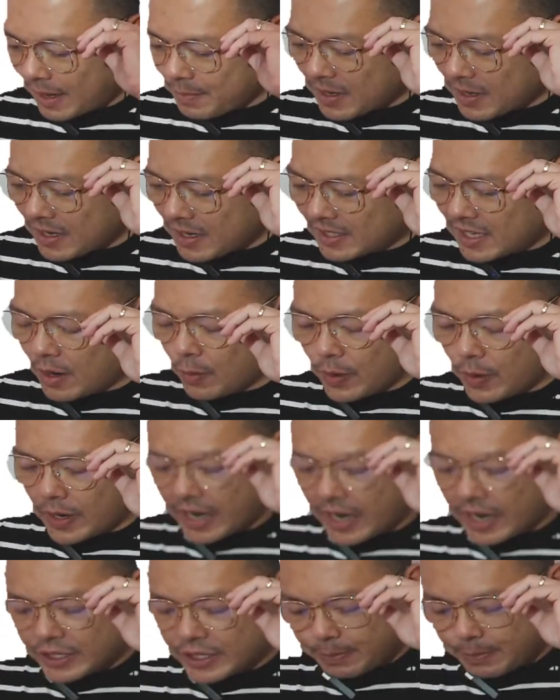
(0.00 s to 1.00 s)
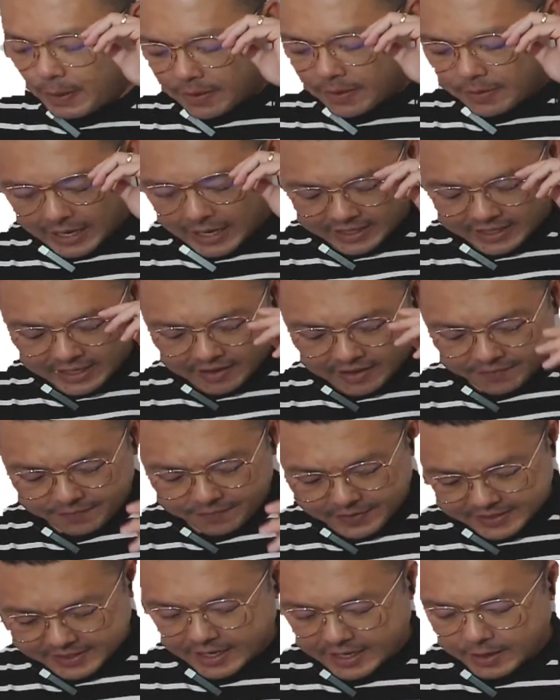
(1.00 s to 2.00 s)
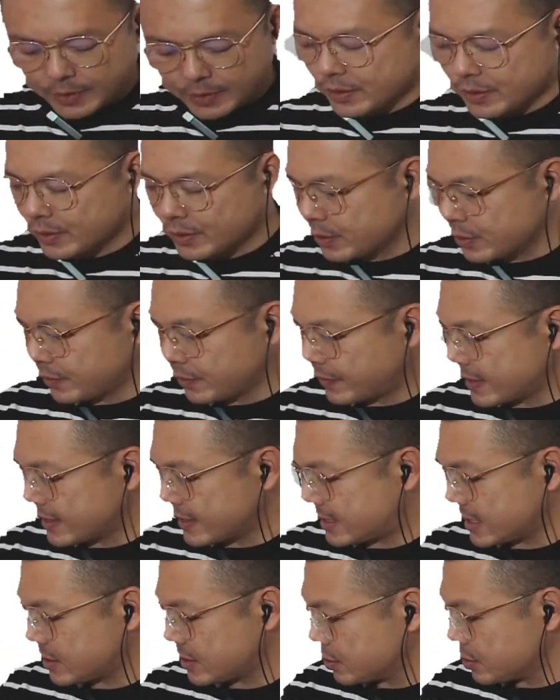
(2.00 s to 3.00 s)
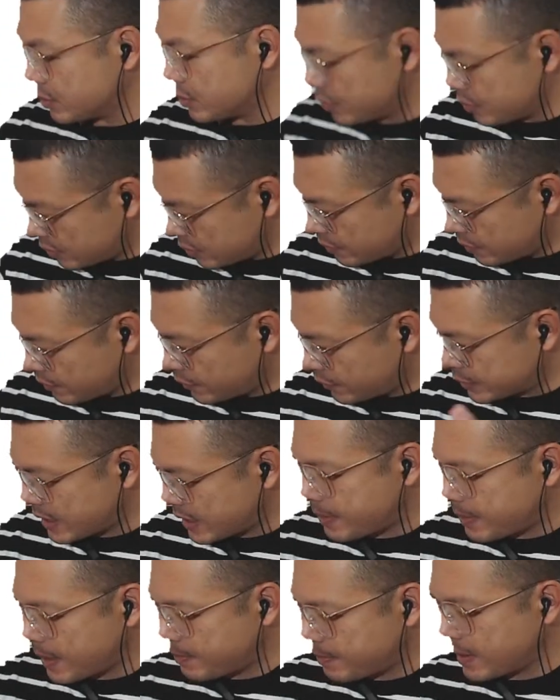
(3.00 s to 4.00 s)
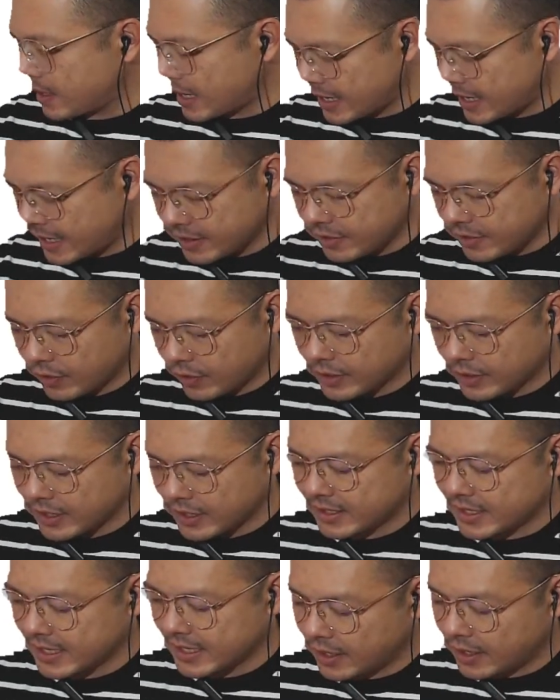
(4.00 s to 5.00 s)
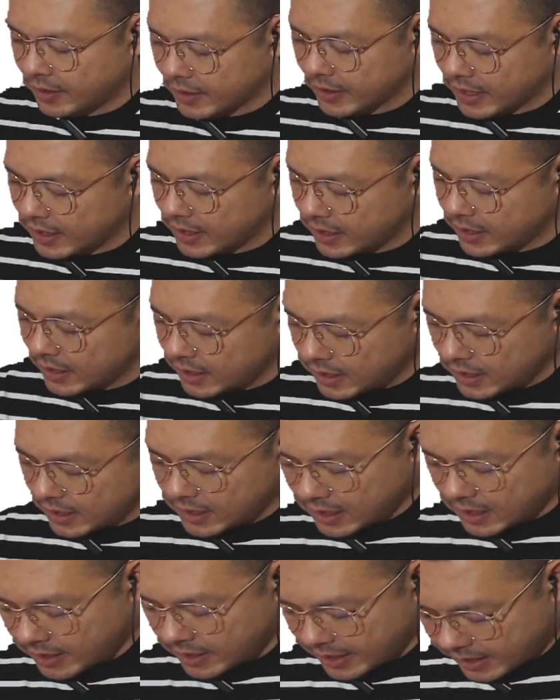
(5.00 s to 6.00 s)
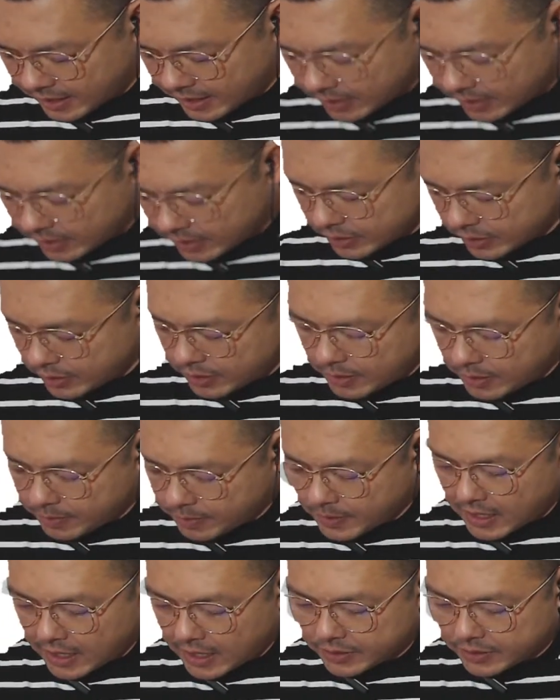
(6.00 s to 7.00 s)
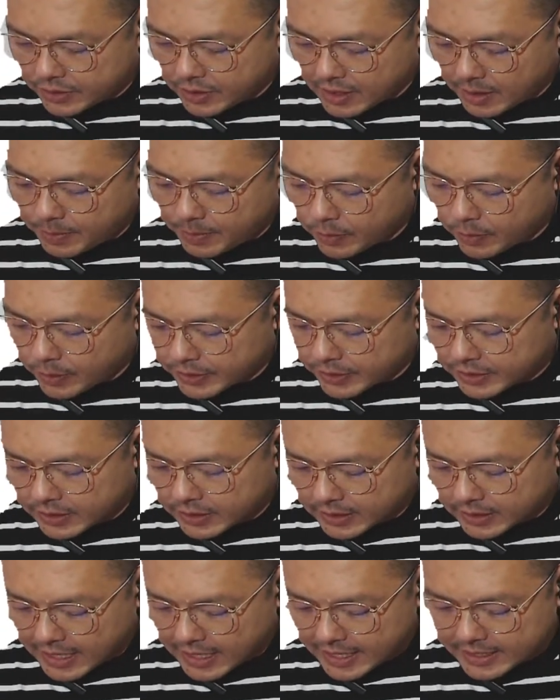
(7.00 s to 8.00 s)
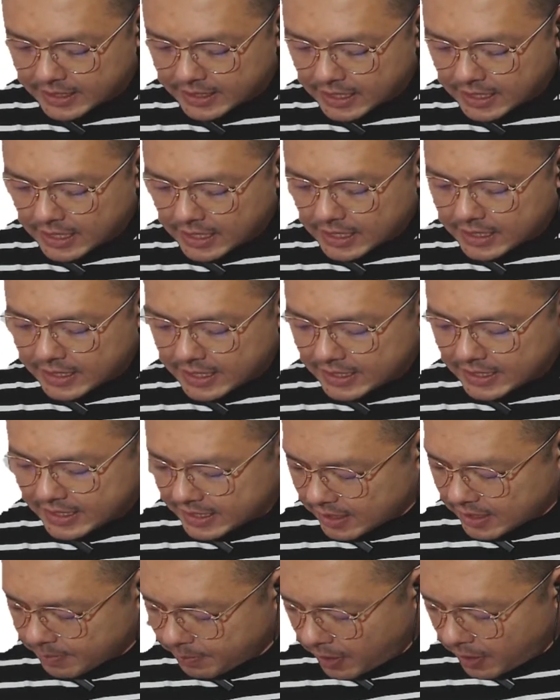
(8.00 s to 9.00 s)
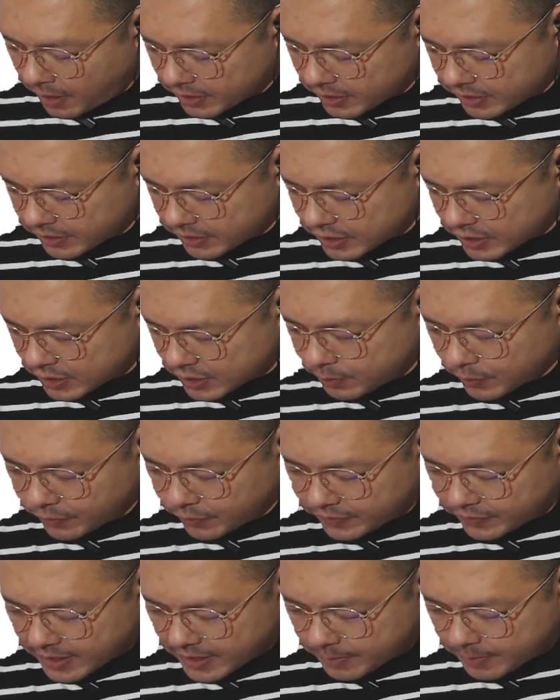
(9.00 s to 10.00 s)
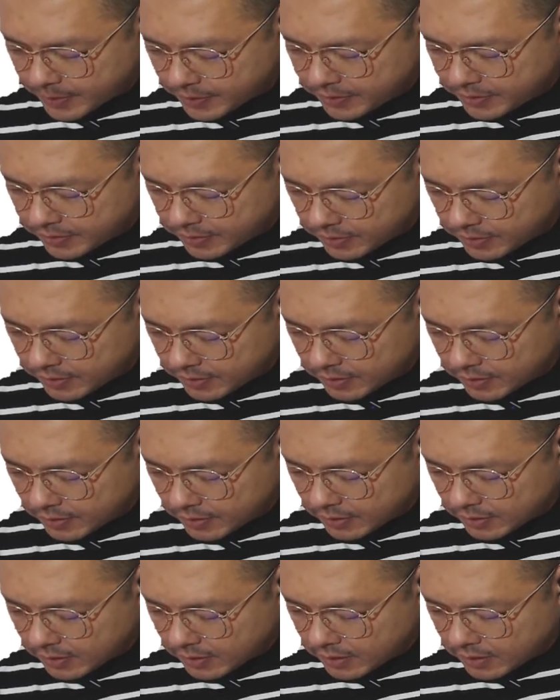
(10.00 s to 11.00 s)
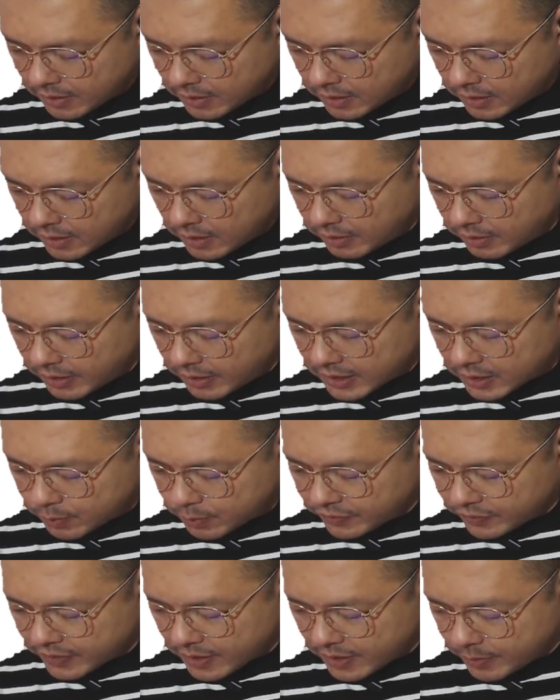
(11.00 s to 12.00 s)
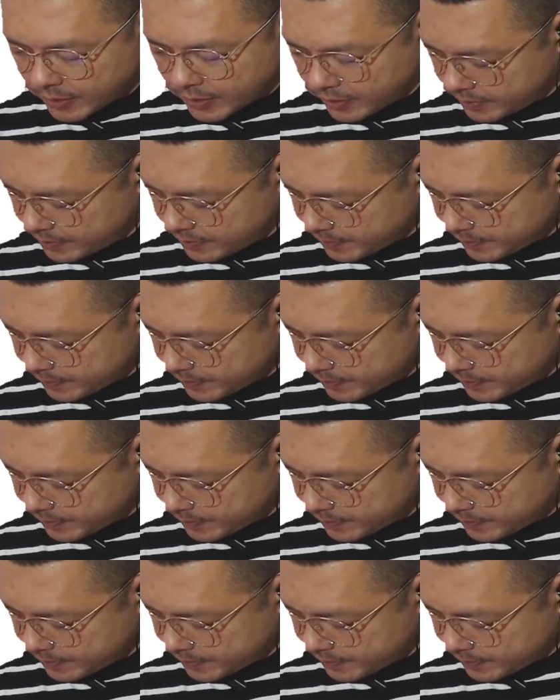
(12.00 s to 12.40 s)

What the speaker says: gonna start on work energy power. I think the first thing I want to do first is to foolscap paper and then draw this thing out, right? So I'm gonna ask you a couple of questions, guys. This is a box on a smooth table, right? Smooth table,